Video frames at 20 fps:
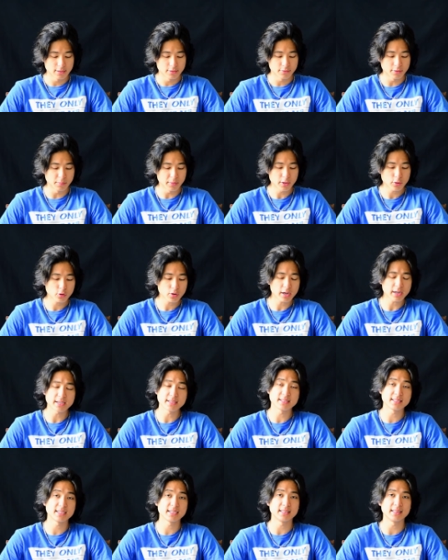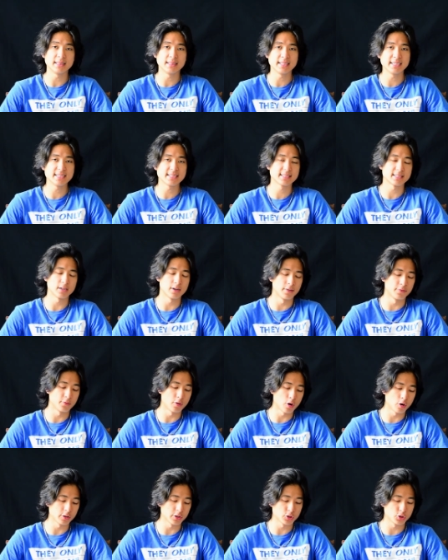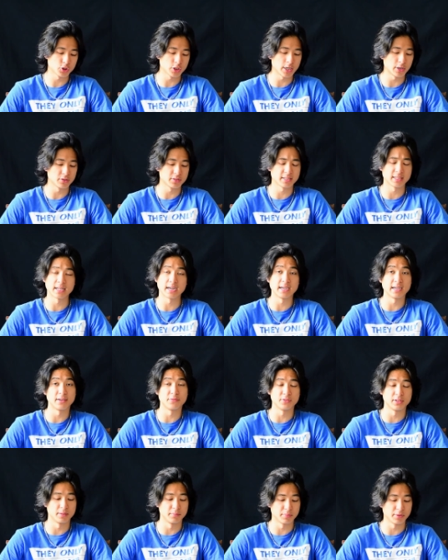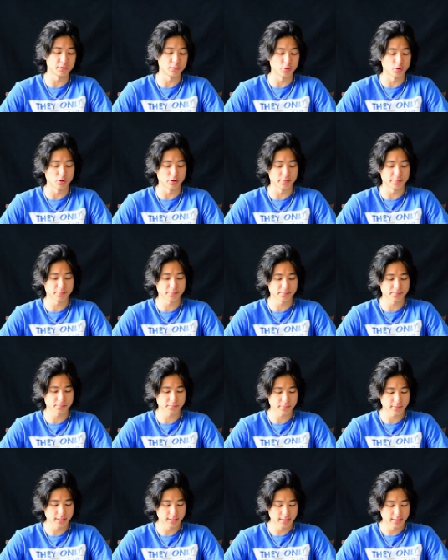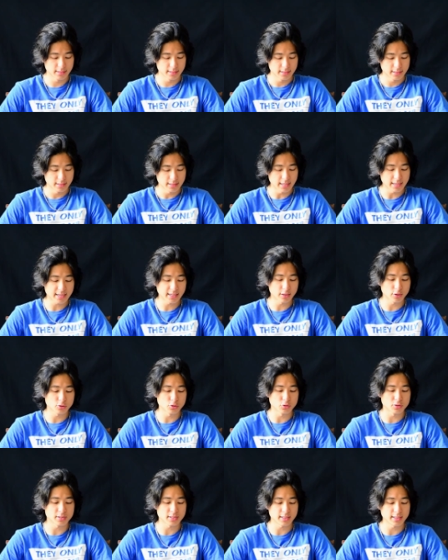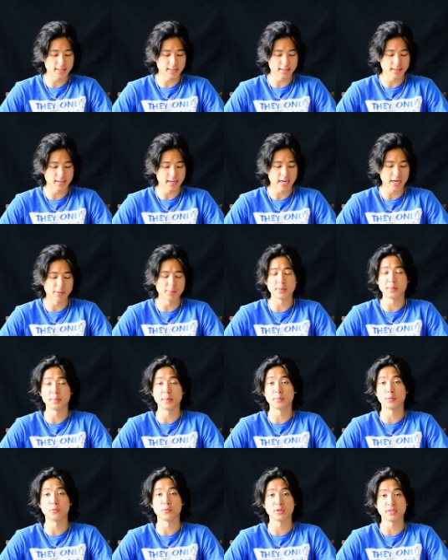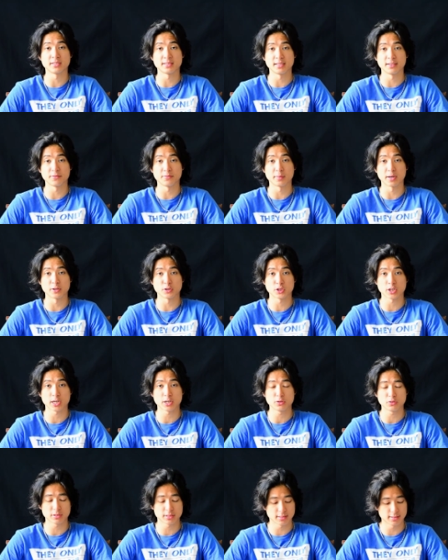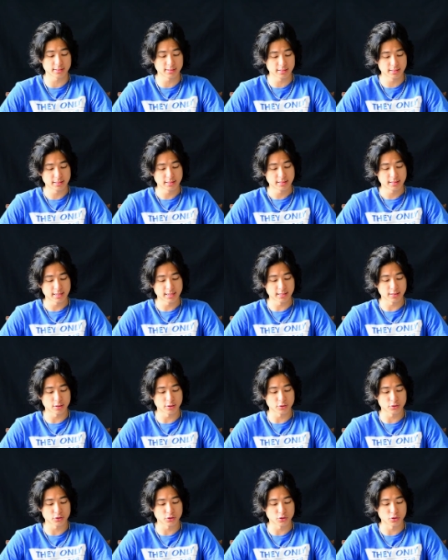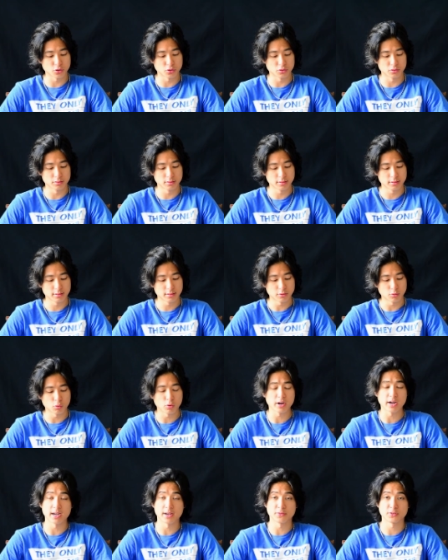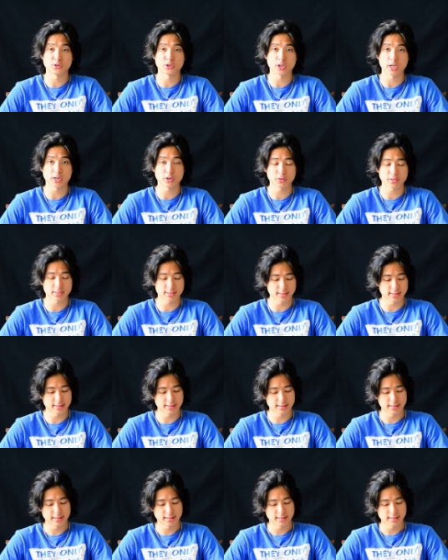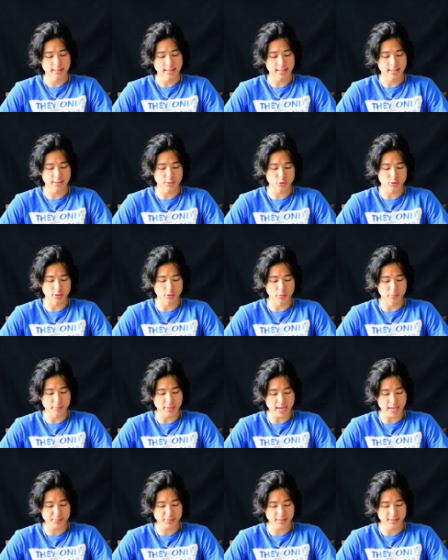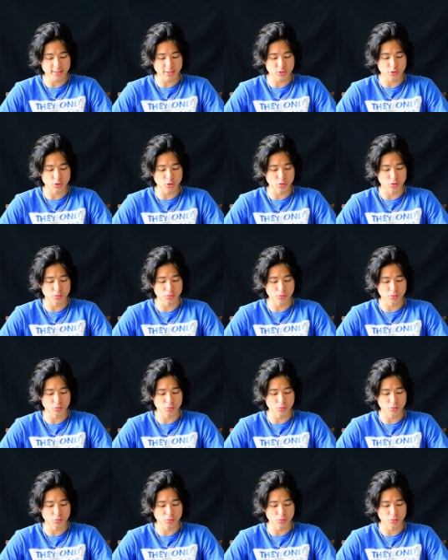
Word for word: From here I can see a list of all the shouts that I have done before. I can also see how many people received my shout and also where I have shout, and here's a little map that shows